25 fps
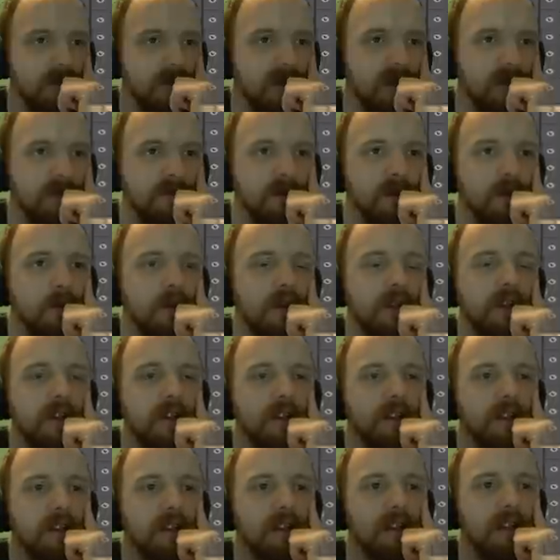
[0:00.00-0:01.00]
if you look
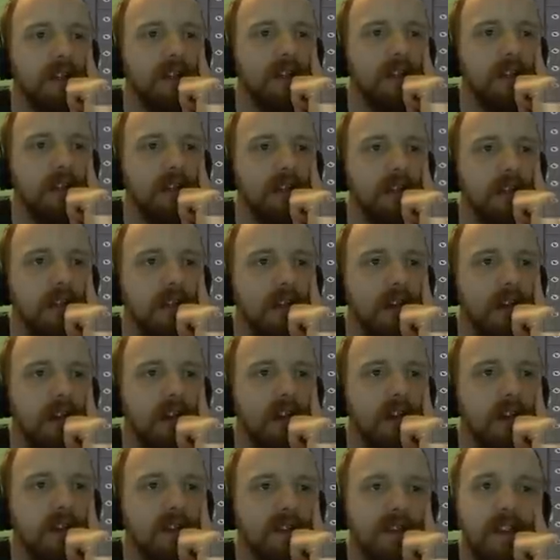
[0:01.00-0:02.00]
at the
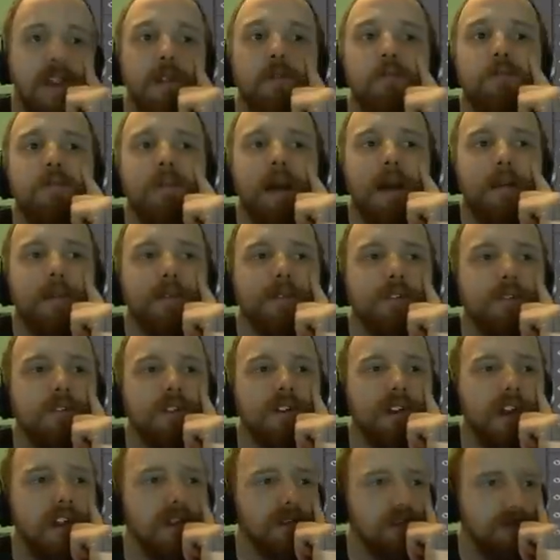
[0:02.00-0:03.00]
uh, town map
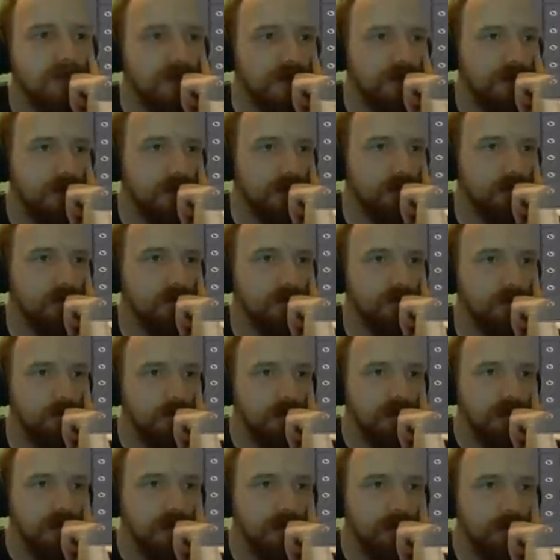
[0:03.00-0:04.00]
creation
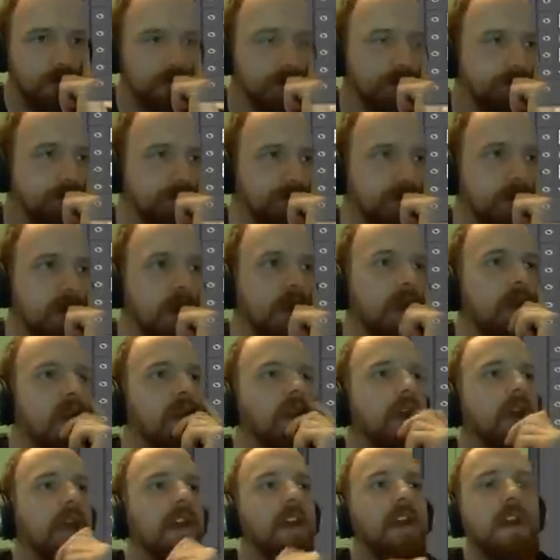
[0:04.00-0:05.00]
video,
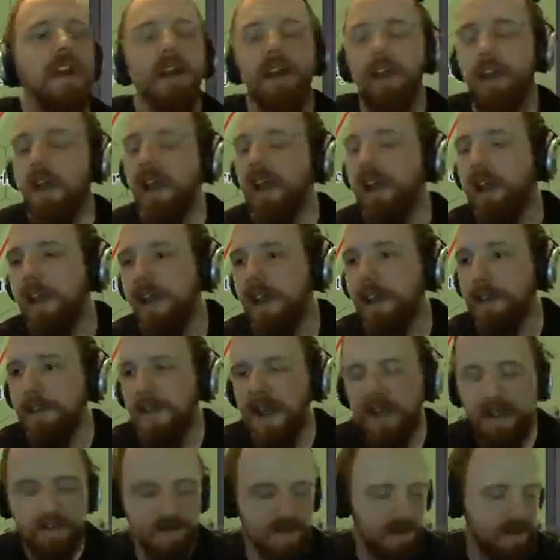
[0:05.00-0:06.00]
uh,
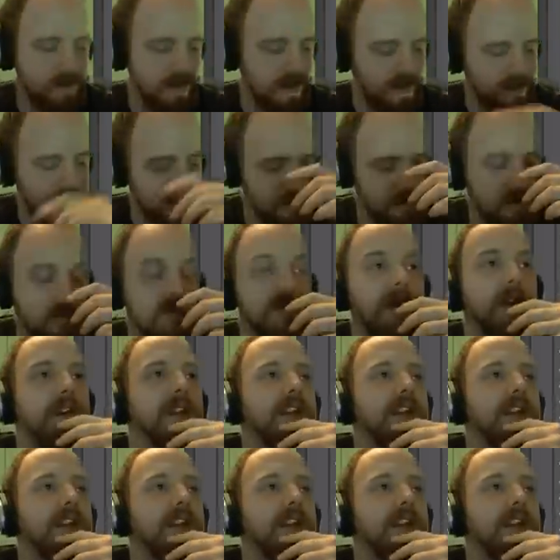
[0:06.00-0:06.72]
that started very